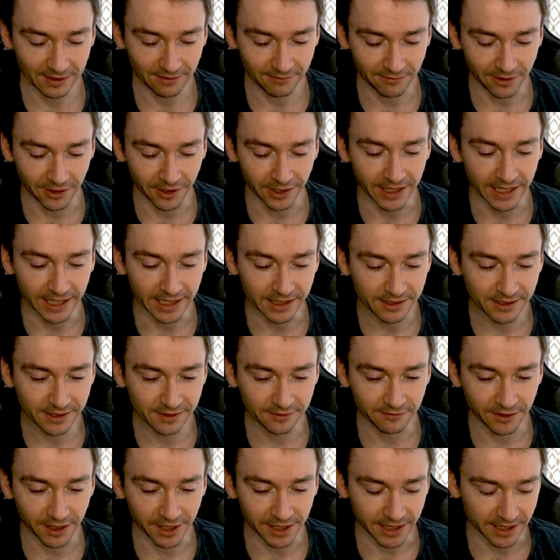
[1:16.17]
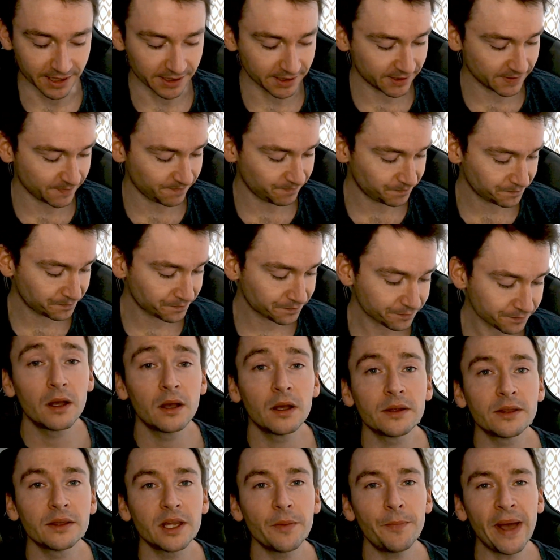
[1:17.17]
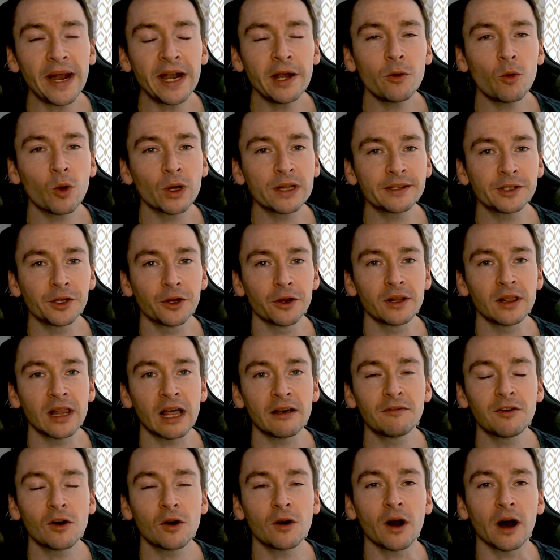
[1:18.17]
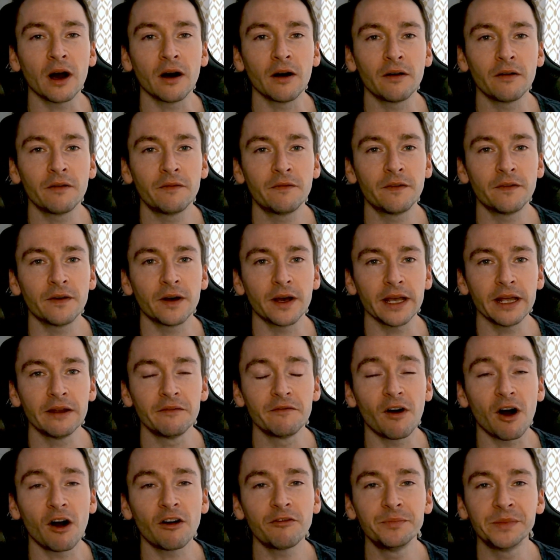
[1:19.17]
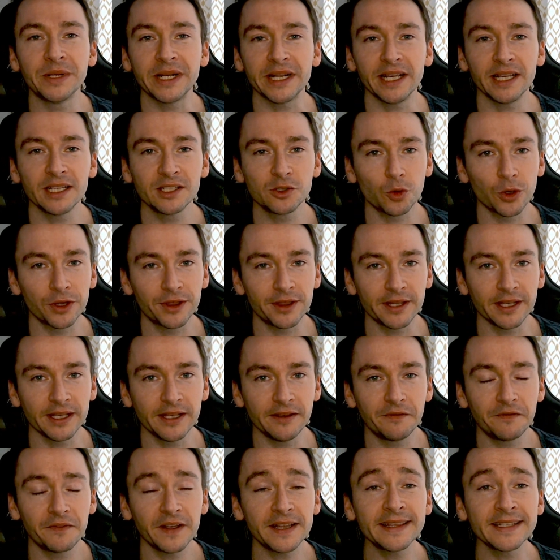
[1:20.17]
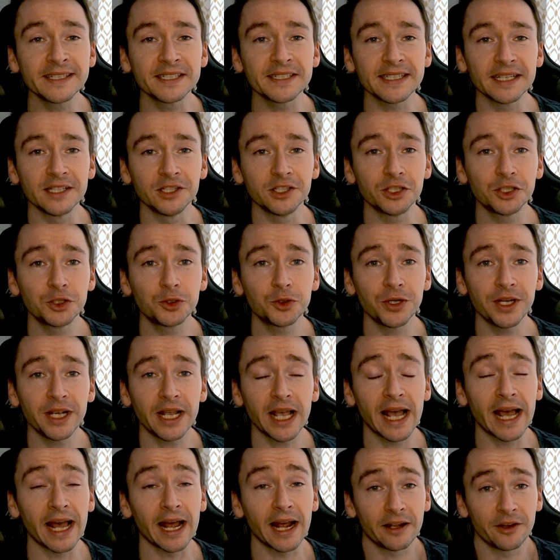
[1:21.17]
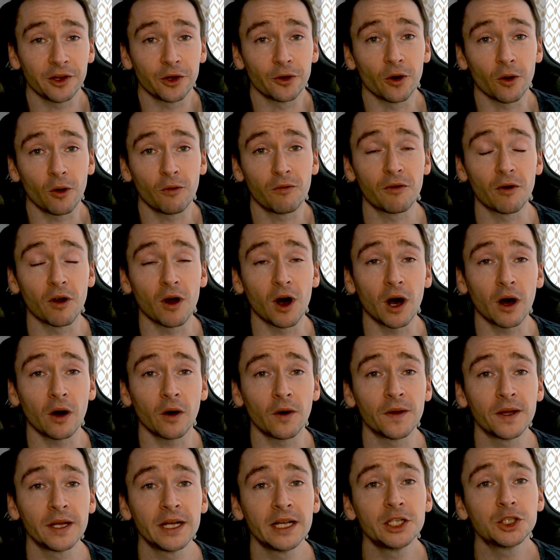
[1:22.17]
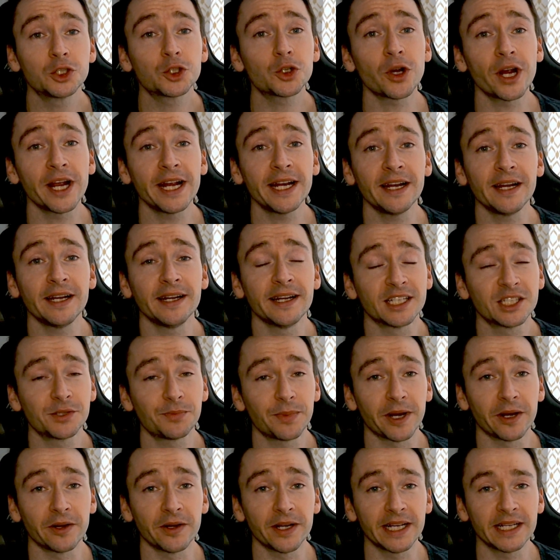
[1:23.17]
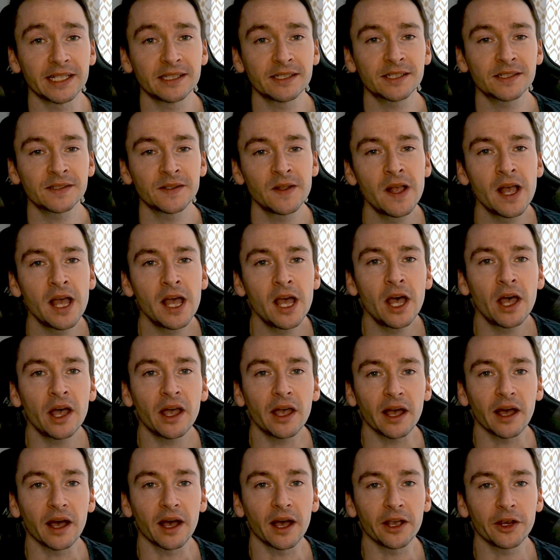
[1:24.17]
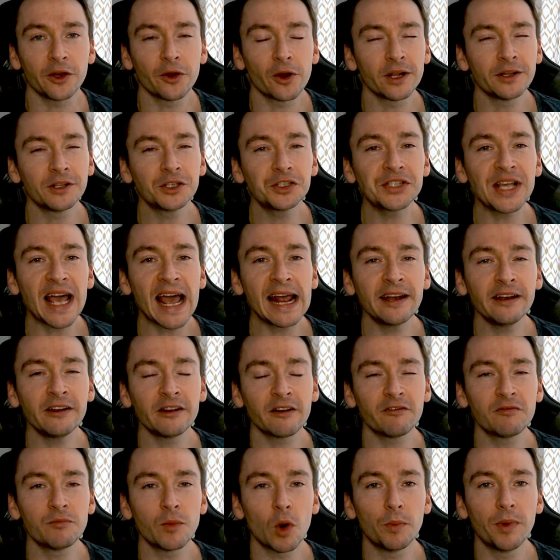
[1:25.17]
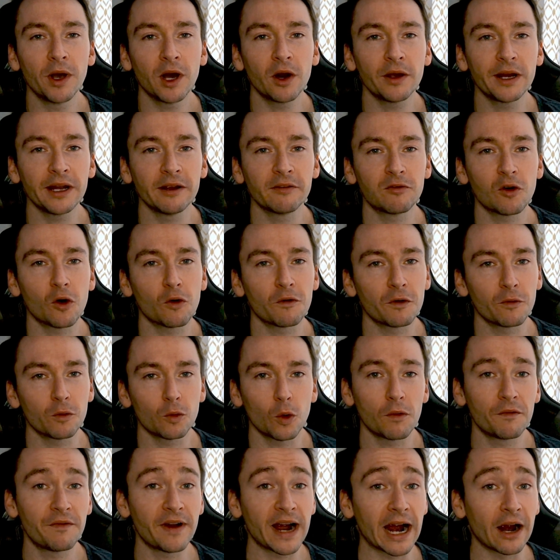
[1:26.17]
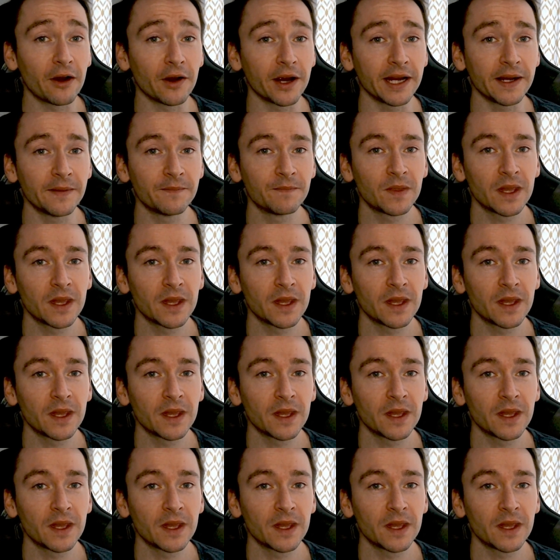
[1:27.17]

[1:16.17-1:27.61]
Very nice, very nice. Depending on what your level of involvement is with the fitness industry and your overall training experience, your understanding of mobility will vary.